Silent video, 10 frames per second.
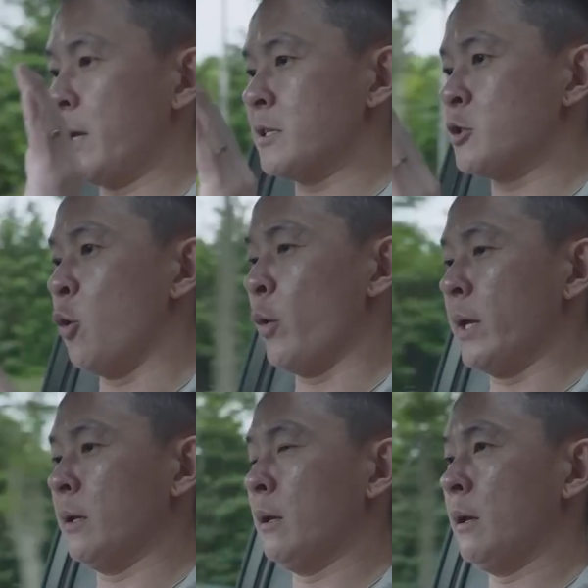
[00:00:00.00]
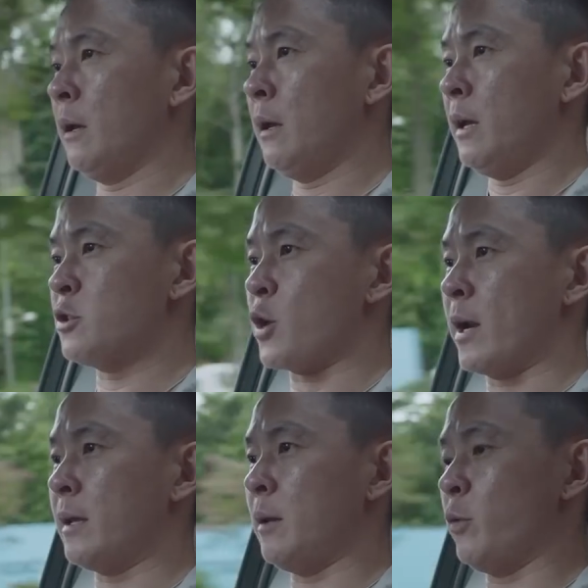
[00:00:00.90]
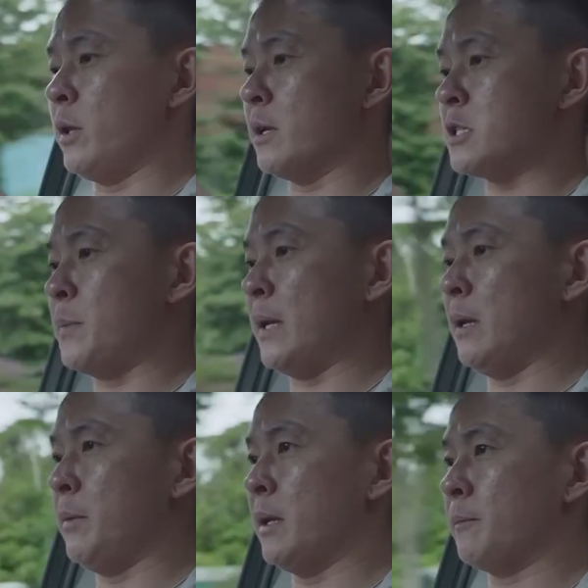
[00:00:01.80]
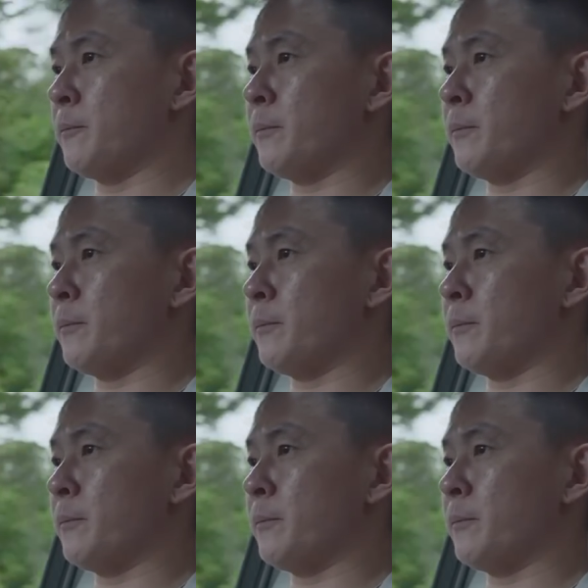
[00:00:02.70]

it's going, it's trying to keep within the speed limit,